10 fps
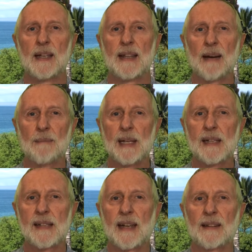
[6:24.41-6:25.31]
That
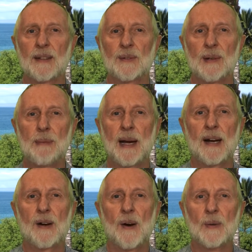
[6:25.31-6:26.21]
means that the
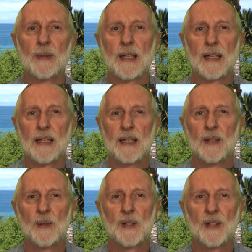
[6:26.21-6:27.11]
repair only
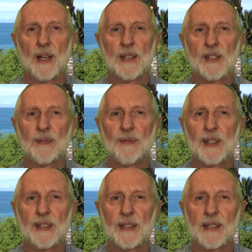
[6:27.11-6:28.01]
was not
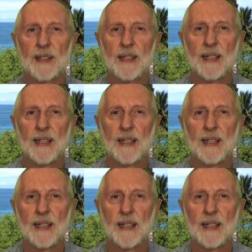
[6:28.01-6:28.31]
sufficient,